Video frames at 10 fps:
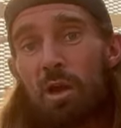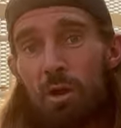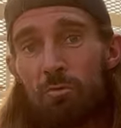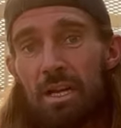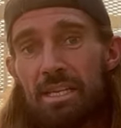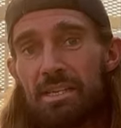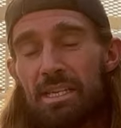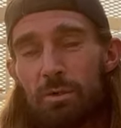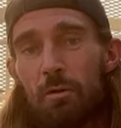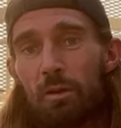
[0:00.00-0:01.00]
her race in
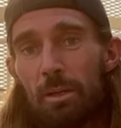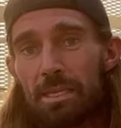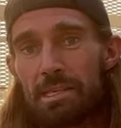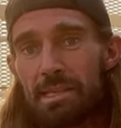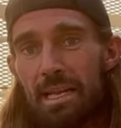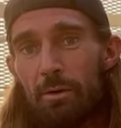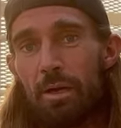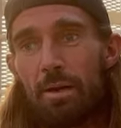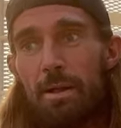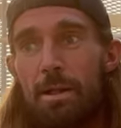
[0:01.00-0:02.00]
12 kilometers an
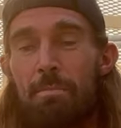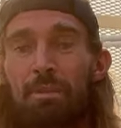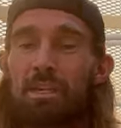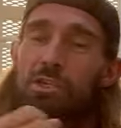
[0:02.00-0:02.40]
hour, and